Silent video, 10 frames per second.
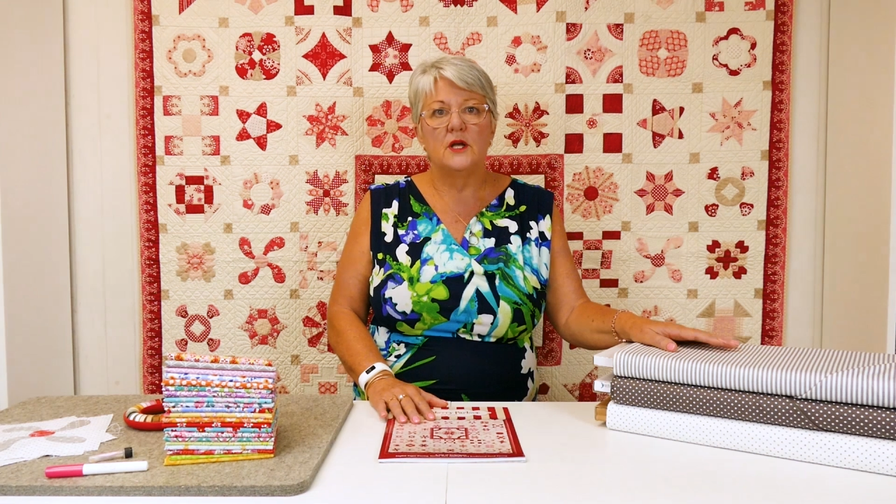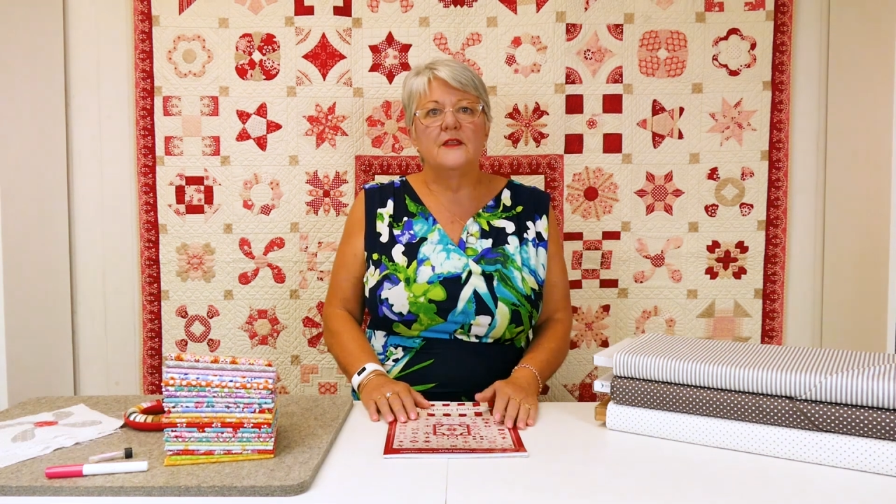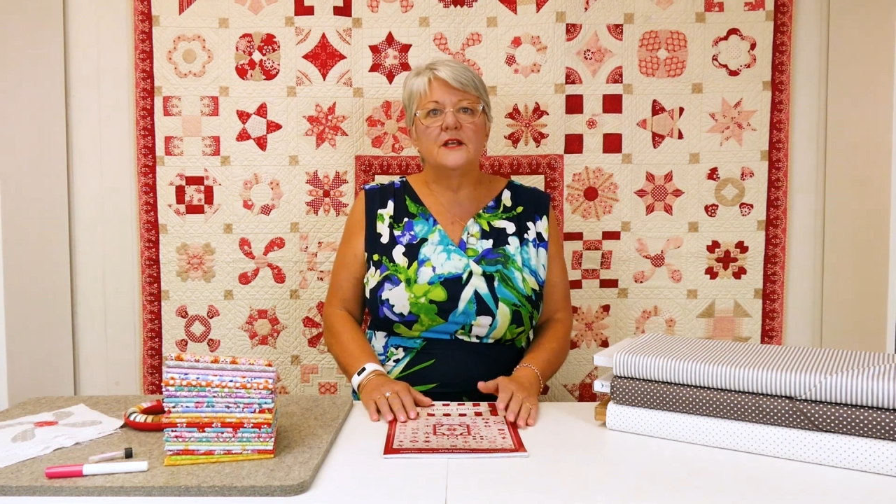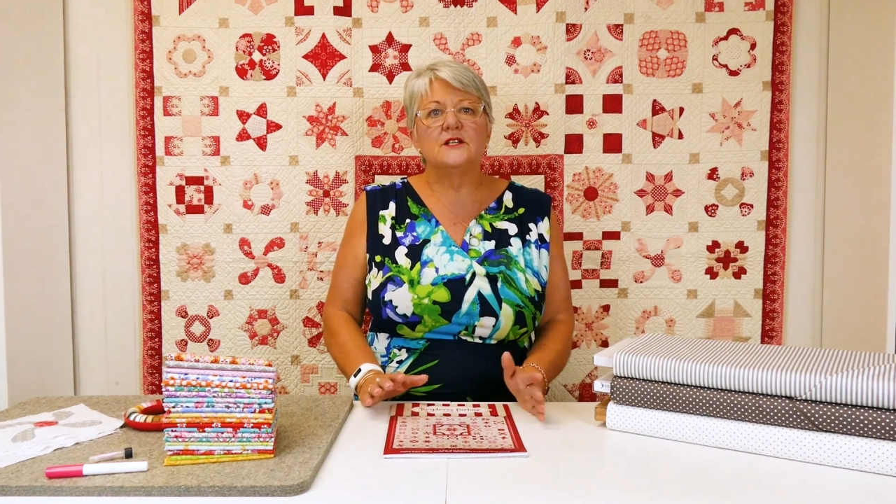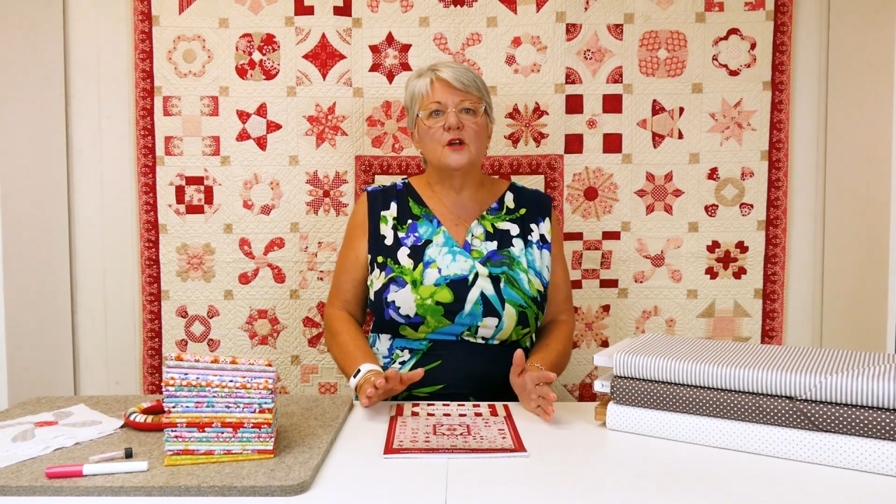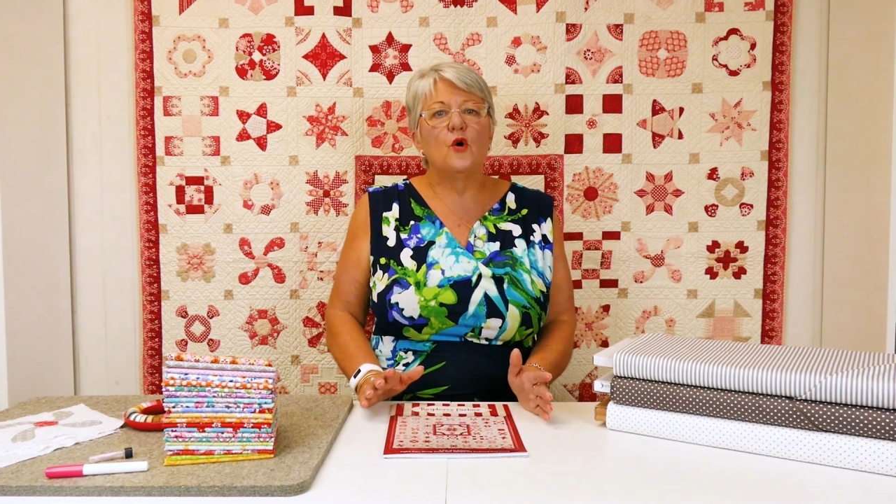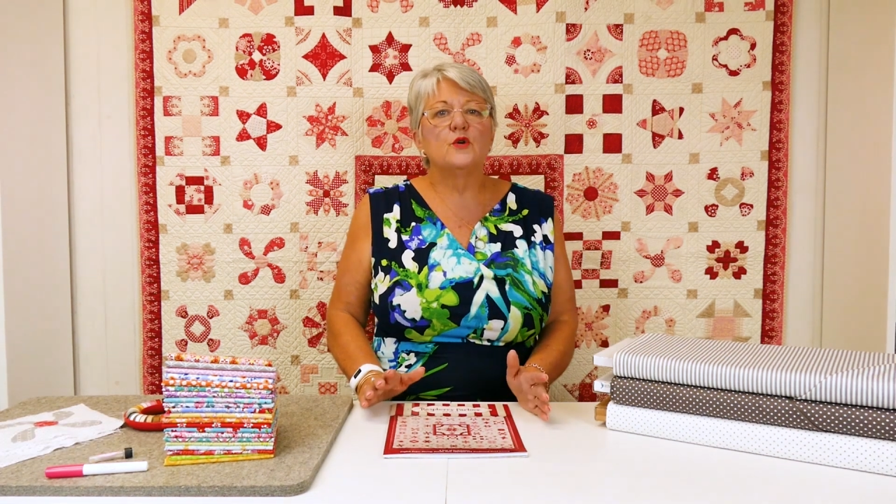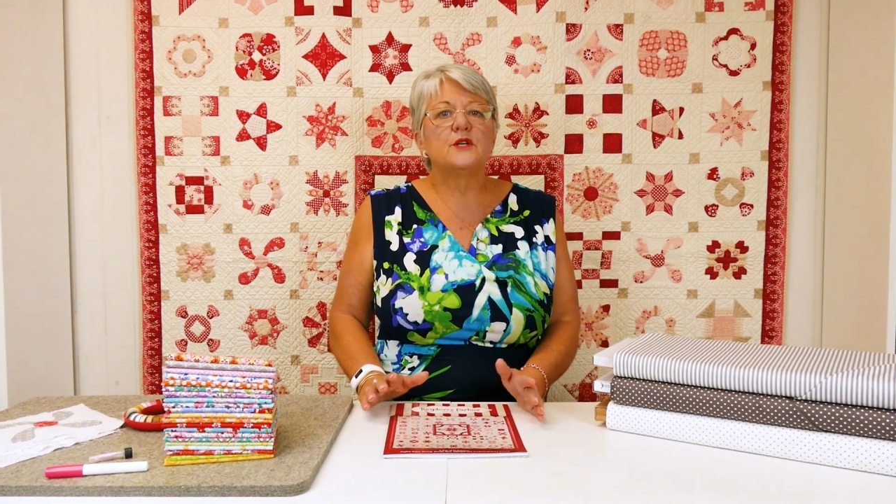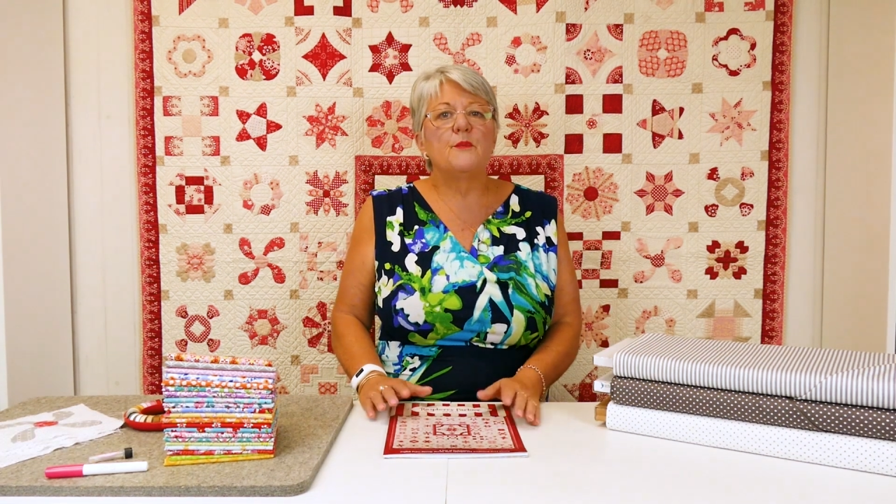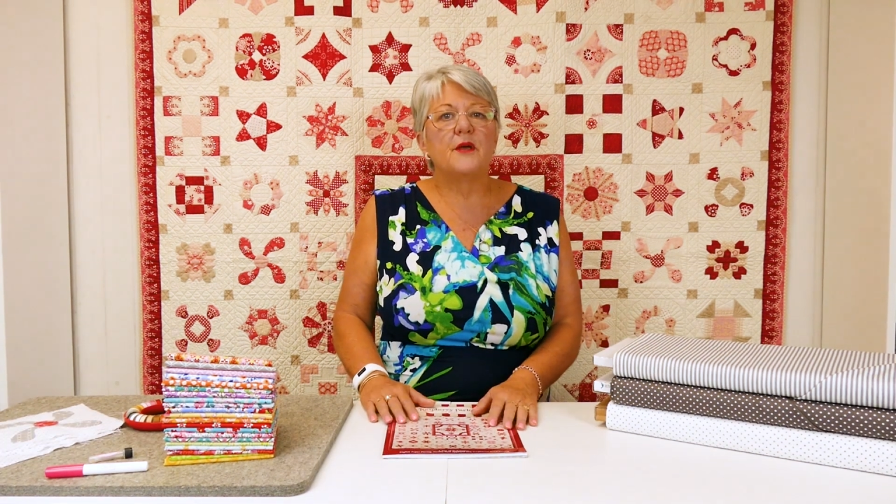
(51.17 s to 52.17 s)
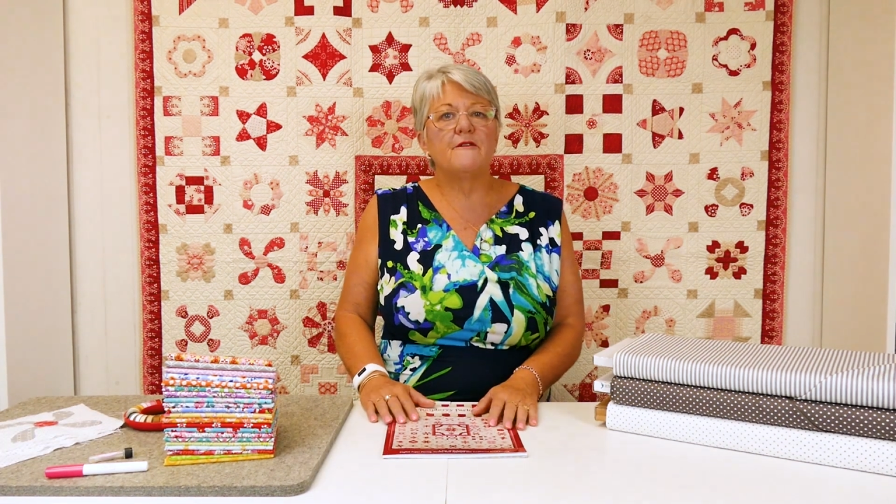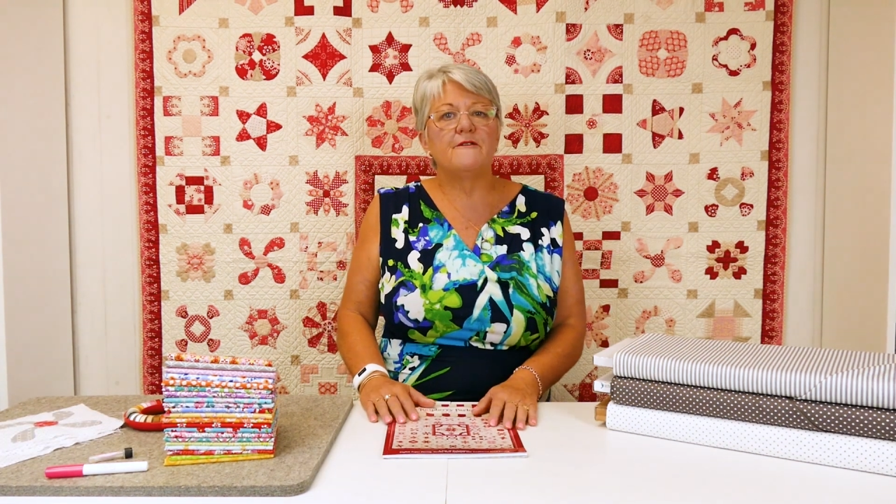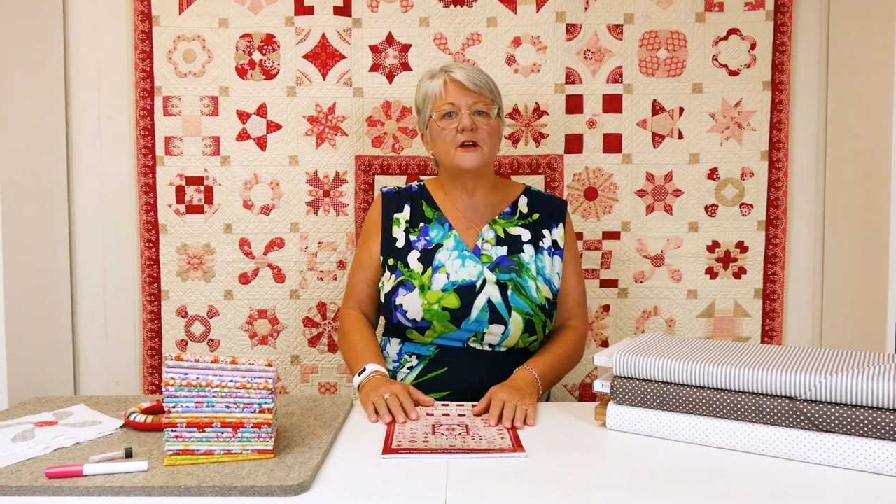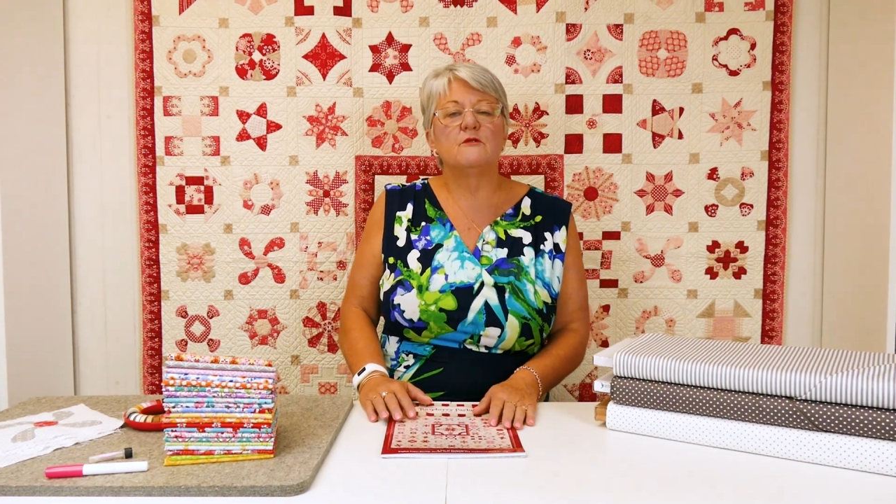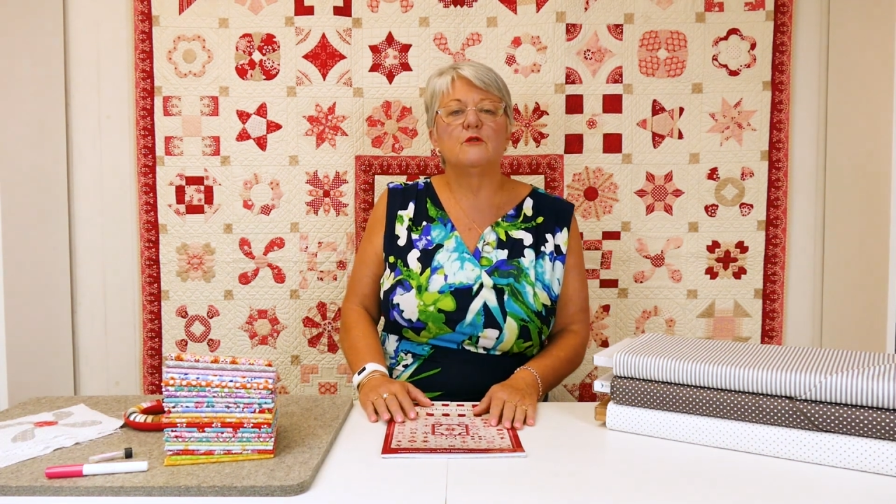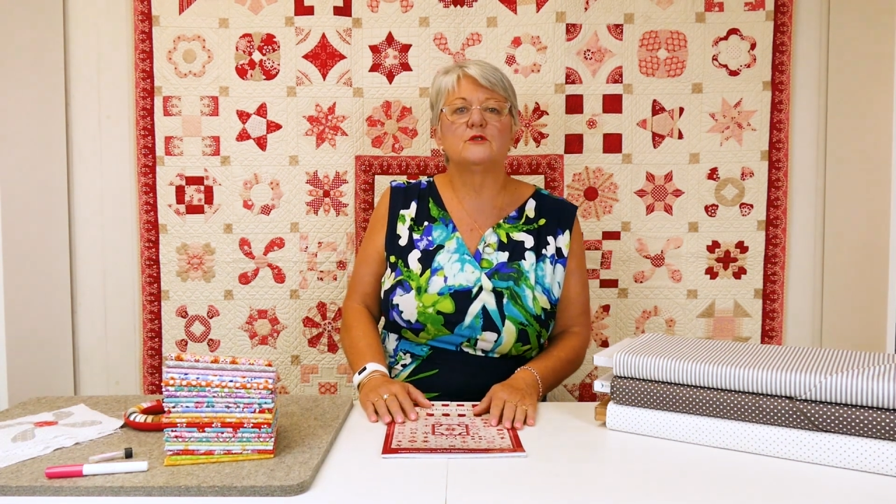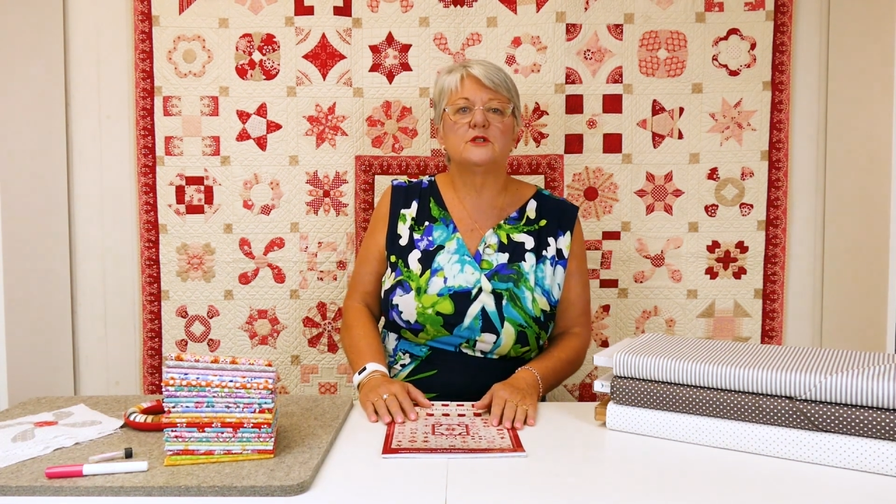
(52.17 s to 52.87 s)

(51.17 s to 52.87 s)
This will also be a fun quilt